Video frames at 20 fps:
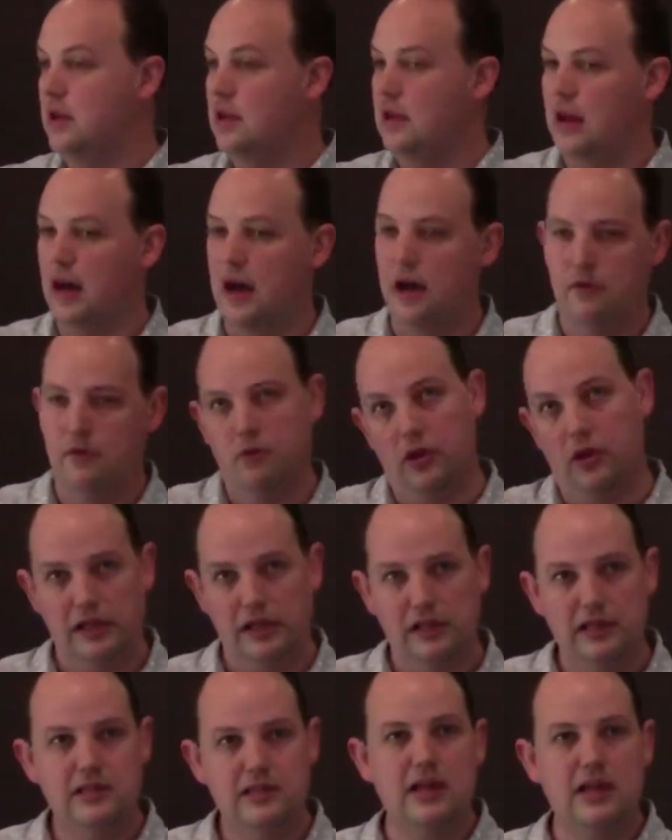or at
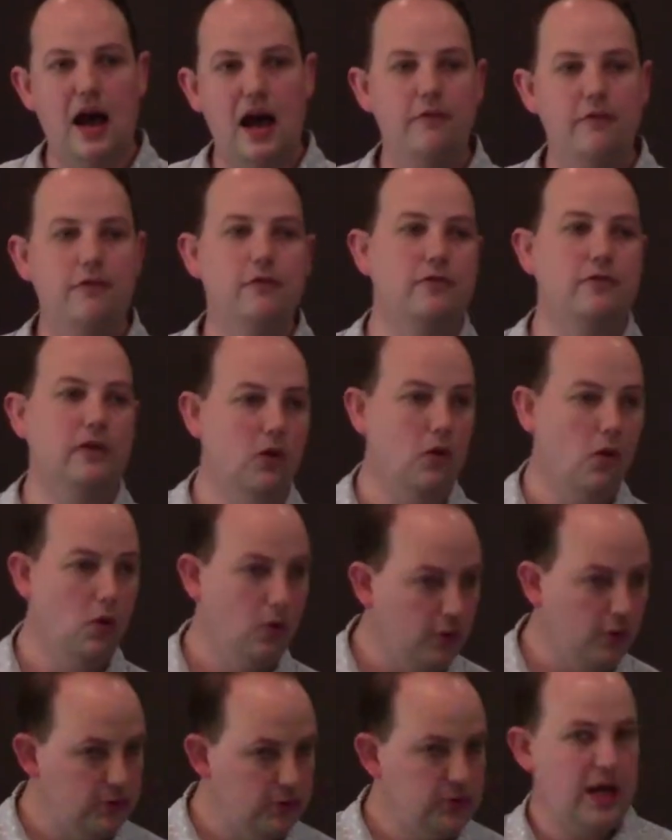least half of it,
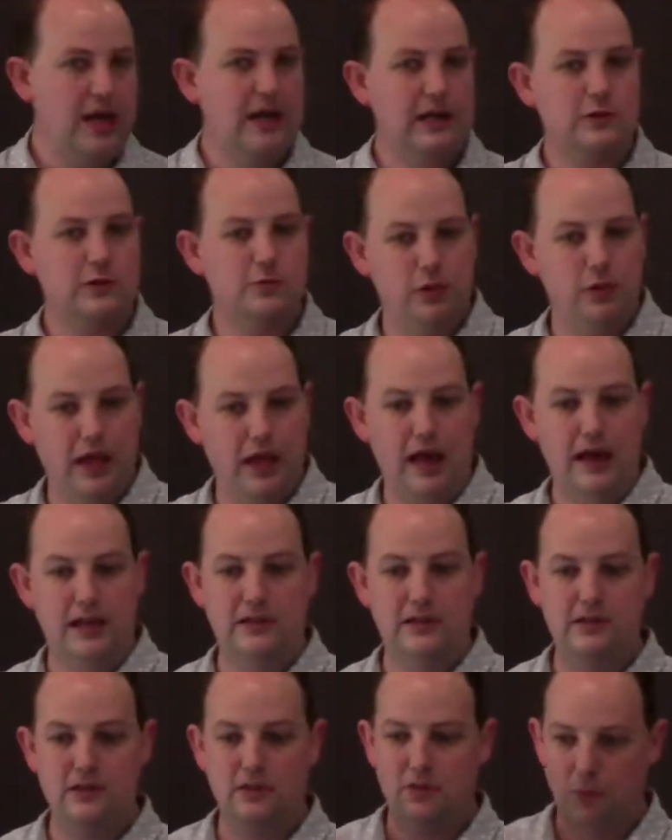all takes place